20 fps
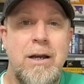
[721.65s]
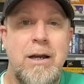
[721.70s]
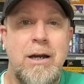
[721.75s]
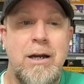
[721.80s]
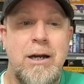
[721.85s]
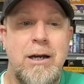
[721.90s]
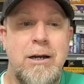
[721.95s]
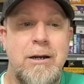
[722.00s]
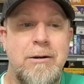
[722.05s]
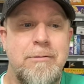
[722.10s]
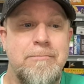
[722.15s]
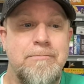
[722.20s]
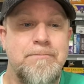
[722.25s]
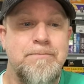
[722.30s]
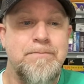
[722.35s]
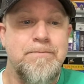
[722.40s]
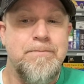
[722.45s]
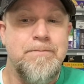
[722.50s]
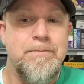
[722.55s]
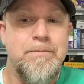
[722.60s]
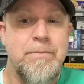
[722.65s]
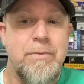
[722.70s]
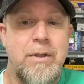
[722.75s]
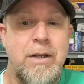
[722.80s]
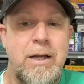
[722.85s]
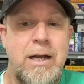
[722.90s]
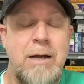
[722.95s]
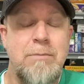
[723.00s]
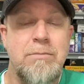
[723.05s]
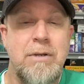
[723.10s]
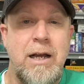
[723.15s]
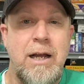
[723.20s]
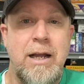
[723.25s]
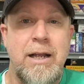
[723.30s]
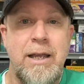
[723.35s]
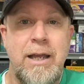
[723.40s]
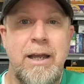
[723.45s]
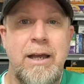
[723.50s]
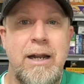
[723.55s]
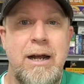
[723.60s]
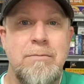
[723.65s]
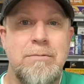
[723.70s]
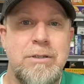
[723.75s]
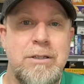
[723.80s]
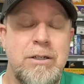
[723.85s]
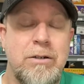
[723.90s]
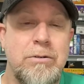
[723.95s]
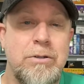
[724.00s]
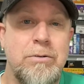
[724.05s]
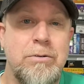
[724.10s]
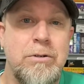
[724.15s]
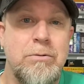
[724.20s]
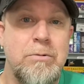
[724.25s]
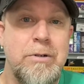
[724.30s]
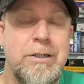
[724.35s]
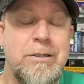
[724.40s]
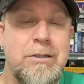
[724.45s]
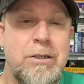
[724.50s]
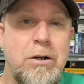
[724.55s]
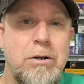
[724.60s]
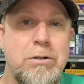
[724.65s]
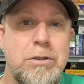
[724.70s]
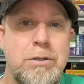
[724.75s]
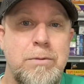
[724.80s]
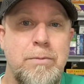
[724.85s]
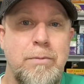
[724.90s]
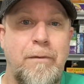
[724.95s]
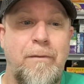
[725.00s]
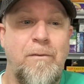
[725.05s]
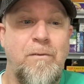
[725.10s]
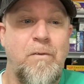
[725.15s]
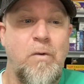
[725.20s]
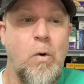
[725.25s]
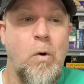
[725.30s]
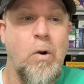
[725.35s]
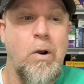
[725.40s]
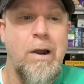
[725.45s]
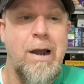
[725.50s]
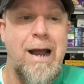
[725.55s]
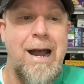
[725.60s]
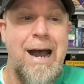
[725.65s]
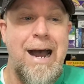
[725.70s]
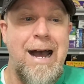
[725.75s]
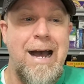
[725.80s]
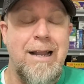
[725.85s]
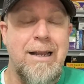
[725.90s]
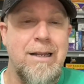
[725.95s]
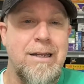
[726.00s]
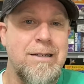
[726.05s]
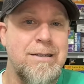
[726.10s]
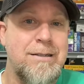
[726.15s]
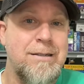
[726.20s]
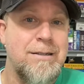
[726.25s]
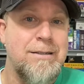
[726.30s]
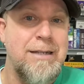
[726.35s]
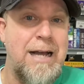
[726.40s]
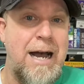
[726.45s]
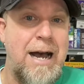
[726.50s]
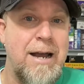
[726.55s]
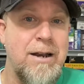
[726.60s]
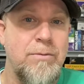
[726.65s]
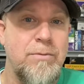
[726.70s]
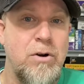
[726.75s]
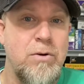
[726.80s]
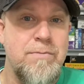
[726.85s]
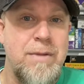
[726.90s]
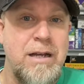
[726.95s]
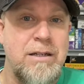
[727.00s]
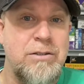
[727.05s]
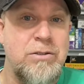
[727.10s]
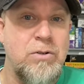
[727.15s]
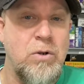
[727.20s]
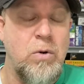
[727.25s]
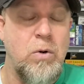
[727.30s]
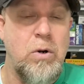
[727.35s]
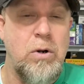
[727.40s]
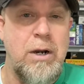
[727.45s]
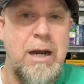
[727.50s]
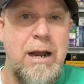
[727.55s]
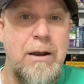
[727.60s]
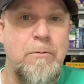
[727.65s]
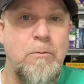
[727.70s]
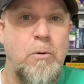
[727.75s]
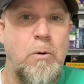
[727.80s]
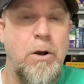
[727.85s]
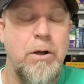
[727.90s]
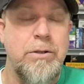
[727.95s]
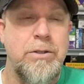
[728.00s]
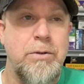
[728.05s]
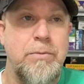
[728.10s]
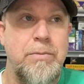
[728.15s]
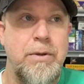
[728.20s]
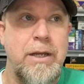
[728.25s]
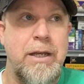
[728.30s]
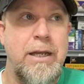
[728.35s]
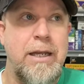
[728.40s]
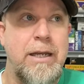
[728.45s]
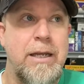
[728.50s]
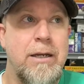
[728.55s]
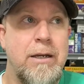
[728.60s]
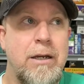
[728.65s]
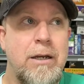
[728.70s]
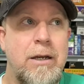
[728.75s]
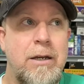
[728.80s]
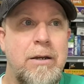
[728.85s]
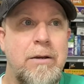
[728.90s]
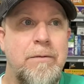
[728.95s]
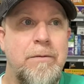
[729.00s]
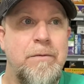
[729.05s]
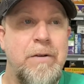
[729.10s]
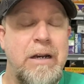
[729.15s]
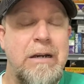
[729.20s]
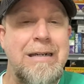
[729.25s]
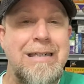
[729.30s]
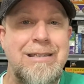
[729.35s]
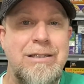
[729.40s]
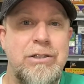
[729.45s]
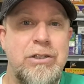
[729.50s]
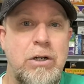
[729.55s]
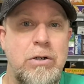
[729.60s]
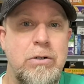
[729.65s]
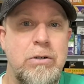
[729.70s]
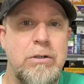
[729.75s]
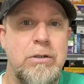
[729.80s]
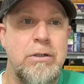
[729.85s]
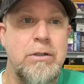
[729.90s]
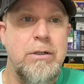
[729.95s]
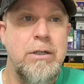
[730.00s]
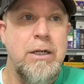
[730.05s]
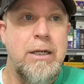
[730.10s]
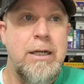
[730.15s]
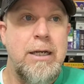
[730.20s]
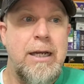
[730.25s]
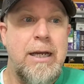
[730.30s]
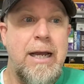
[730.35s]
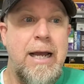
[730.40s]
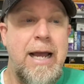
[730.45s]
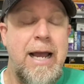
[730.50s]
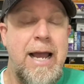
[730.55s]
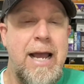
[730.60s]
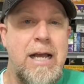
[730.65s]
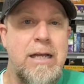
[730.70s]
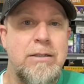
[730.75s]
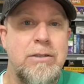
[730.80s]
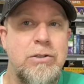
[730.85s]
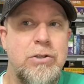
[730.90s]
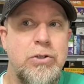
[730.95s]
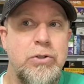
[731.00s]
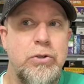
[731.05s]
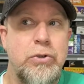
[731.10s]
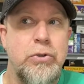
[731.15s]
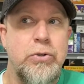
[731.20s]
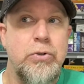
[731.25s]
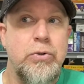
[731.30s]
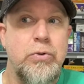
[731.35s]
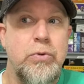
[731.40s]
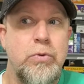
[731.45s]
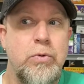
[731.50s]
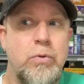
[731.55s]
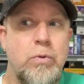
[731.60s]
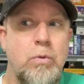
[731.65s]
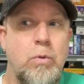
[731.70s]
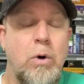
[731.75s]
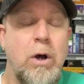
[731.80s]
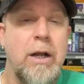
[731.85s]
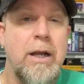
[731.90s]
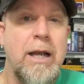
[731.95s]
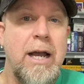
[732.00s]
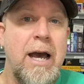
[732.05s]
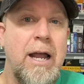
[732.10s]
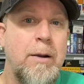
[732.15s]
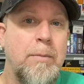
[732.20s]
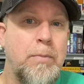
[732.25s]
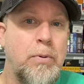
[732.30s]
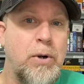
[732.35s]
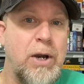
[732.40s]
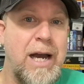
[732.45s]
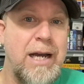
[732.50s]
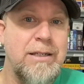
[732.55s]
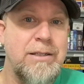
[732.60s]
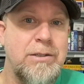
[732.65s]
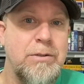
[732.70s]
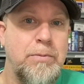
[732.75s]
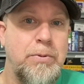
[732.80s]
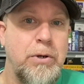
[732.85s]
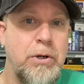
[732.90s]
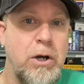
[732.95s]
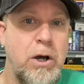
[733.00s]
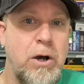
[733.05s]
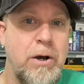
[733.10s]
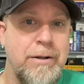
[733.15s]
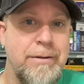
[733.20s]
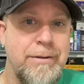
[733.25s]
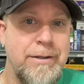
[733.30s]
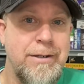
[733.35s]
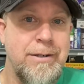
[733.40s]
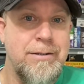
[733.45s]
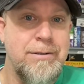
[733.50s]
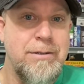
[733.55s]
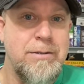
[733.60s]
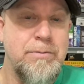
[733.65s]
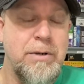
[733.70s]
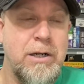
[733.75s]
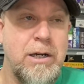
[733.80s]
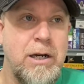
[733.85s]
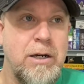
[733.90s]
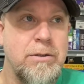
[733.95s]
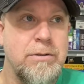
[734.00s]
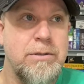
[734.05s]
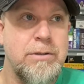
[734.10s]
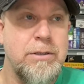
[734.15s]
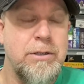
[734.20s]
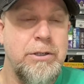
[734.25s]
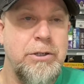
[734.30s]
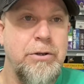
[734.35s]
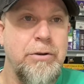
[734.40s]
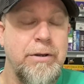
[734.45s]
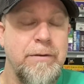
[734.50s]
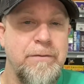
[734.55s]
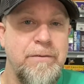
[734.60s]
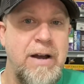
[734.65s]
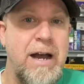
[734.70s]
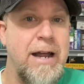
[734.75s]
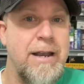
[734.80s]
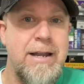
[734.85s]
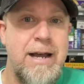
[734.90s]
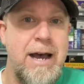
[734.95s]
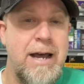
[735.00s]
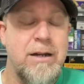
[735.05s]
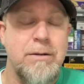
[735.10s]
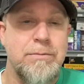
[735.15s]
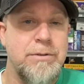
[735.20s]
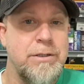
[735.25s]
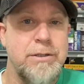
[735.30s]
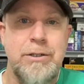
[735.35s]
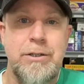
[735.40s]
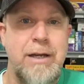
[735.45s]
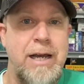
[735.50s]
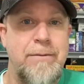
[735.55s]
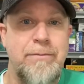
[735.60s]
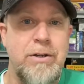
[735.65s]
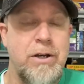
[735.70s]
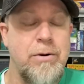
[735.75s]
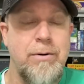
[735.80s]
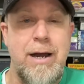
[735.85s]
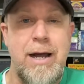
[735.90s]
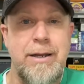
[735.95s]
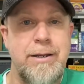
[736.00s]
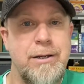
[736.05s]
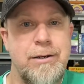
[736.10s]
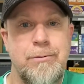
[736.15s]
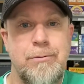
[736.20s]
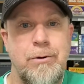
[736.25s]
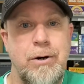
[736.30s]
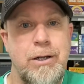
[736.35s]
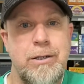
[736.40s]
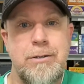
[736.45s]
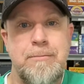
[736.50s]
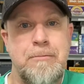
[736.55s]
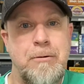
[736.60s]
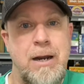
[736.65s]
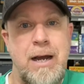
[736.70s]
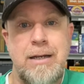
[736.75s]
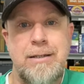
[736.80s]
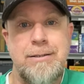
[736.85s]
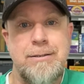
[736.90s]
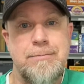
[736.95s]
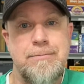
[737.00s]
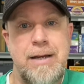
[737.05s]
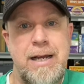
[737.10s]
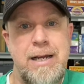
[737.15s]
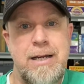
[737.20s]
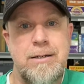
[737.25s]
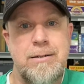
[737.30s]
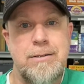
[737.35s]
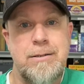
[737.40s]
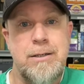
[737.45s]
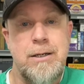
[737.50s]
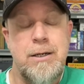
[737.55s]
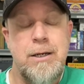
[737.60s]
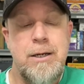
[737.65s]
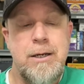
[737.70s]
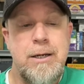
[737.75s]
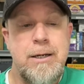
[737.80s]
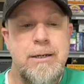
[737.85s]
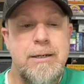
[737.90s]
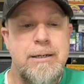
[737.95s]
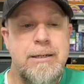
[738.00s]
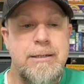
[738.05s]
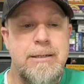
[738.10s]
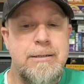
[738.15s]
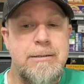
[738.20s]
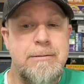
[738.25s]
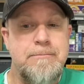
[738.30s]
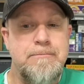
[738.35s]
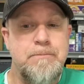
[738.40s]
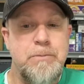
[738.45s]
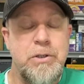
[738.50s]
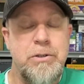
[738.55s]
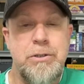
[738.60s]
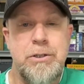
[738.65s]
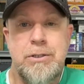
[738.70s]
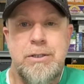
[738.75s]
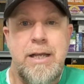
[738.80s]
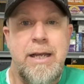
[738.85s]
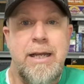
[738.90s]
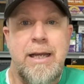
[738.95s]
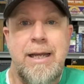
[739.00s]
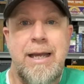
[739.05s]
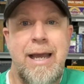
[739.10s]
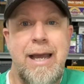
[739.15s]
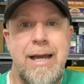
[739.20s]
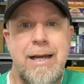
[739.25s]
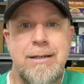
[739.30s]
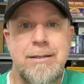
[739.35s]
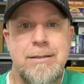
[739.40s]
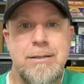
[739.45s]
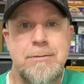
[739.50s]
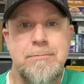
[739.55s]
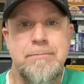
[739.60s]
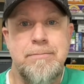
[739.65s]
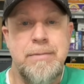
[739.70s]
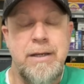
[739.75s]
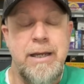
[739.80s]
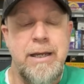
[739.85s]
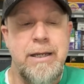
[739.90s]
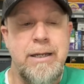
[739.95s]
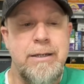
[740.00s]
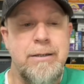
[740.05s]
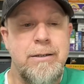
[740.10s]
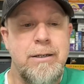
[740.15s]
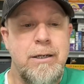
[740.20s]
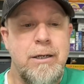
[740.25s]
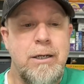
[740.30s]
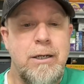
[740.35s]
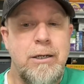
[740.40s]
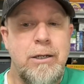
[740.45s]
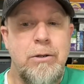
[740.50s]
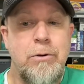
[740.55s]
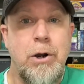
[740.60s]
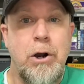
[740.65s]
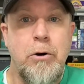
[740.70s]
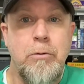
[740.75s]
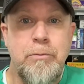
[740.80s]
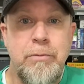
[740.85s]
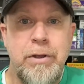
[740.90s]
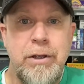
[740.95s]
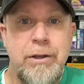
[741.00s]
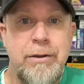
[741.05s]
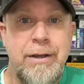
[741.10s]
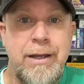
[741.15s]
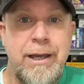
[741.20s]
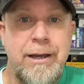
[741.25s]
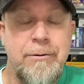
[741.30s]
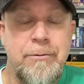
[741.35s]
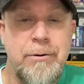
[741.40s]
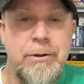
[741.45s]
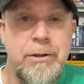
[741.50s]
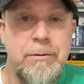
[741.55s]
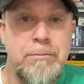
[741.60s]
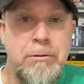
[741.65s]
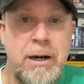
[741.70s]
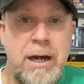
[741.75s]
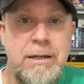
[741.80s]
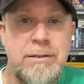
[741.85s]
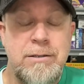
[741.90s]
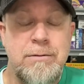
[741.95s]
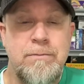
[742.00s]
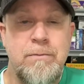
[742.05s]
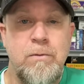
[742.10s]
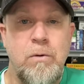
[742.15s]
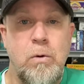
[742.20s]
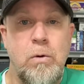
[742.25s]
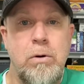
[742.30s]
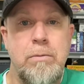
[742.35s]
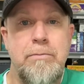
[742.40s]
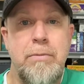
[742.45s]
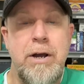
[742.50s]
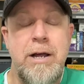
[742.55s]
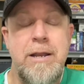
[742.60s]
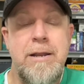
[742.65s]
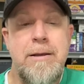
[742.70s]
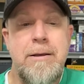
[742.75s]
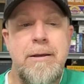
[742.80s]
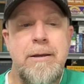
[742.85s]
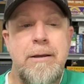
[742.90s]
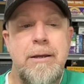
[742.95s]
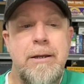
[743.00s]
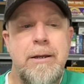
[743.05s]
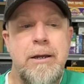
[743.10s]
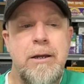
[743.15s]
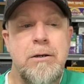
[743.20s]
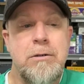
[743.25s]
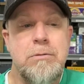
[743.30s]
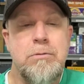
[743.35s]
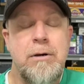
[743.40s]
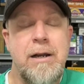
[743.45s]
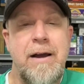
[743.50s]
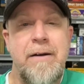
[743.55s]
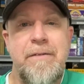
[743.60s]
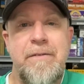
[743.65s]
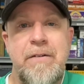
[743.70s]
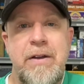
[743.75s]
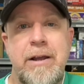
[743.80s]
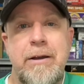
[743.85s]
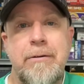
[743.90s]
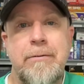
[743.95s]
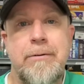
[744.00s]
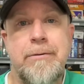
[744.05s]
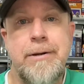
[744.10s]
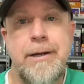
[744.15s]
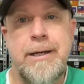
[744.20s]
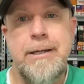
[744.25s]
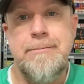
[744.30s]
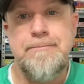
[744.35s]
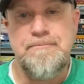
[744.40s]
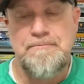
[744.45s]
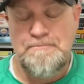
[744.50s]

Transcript: I'm still doing research. Before I list this item on my store, I want to be very certain as to what kind of price to put on this, because you can find items and you have no idea what to price them as. You just take a guess and you hope that you get what you price them for. But here's what I found, okay?